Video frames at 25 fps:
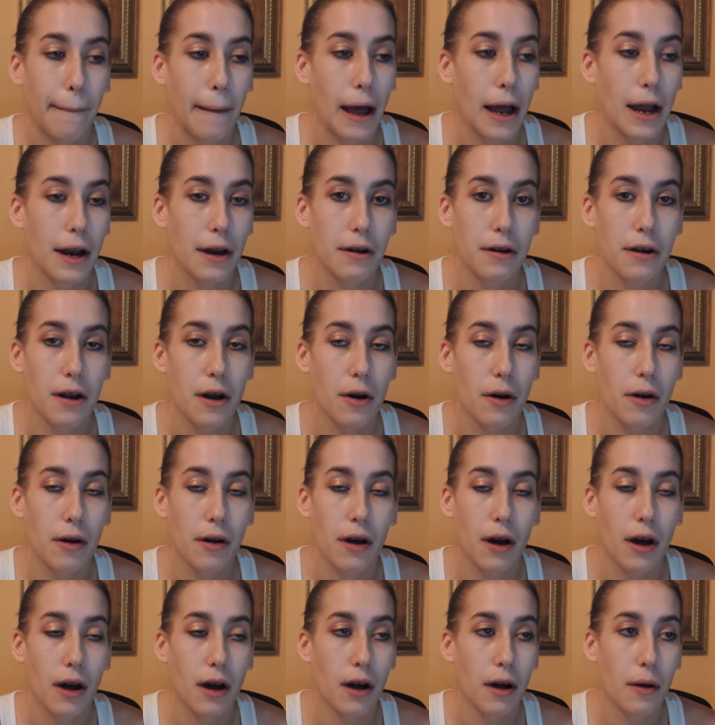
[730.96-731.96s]
don't
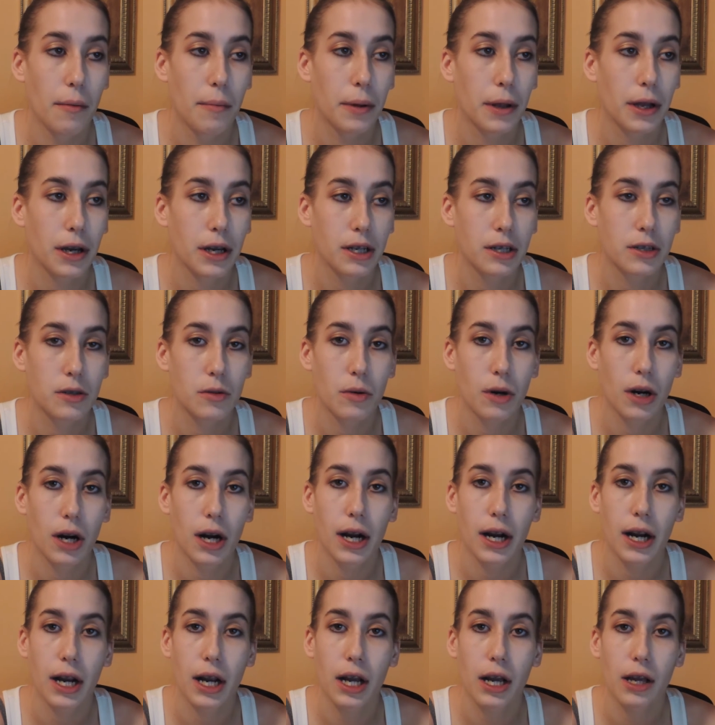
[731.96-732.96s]
know, a place where
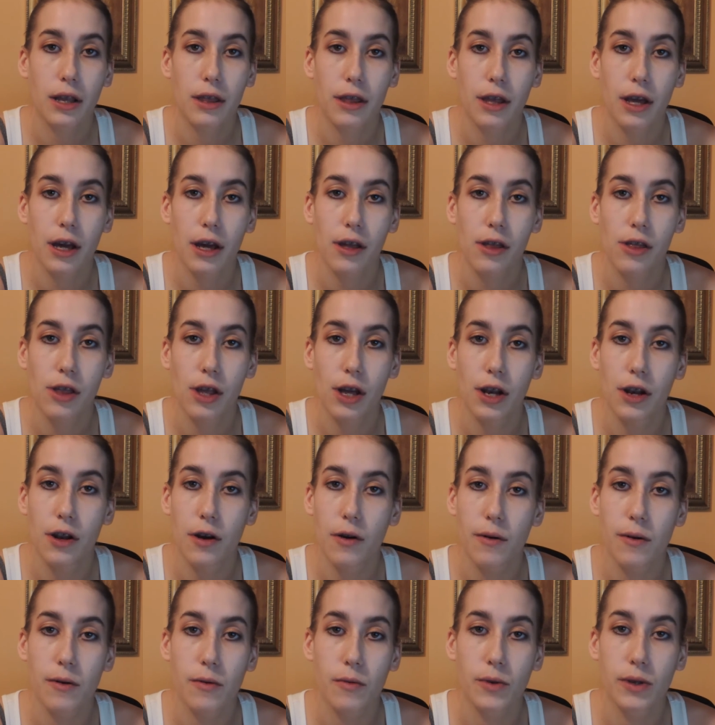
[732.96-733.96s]
I think that
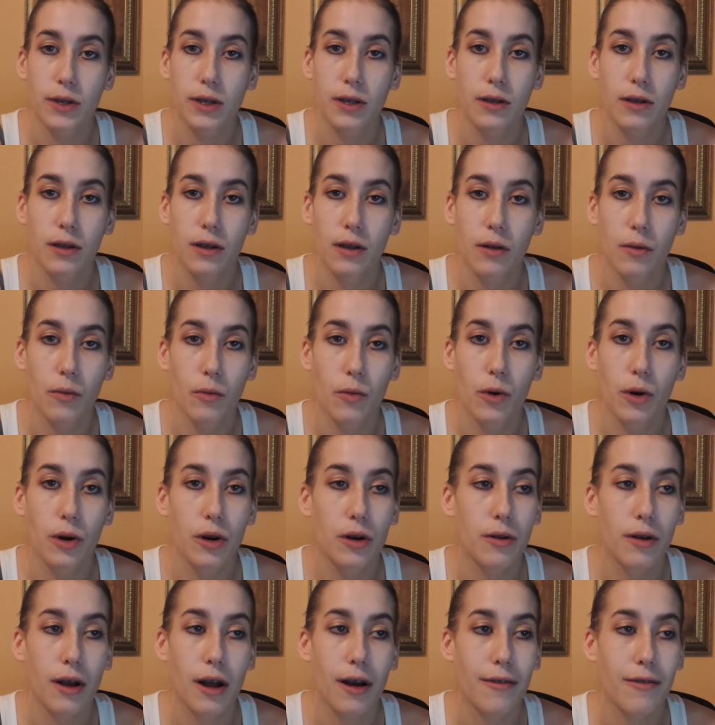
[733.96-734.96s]
no one
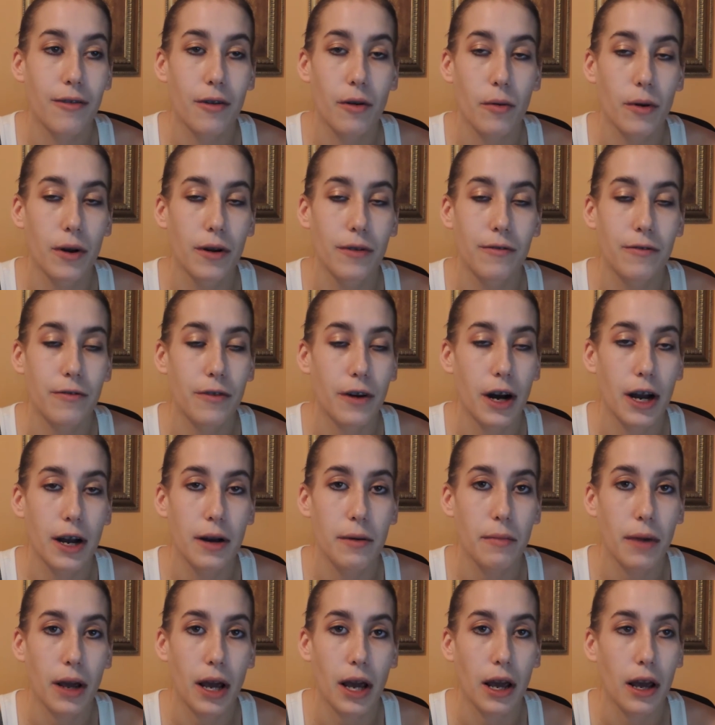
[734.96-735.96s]
would ever
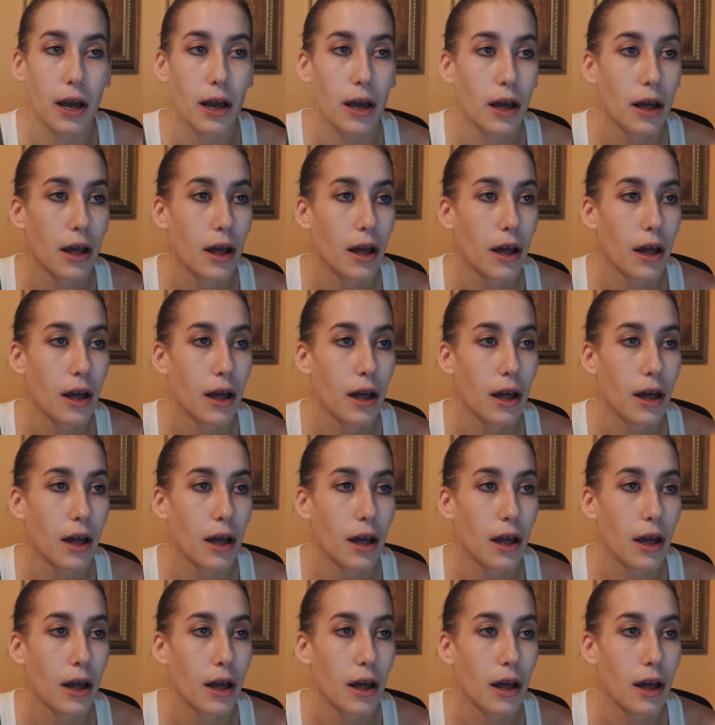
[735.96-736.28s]
find me.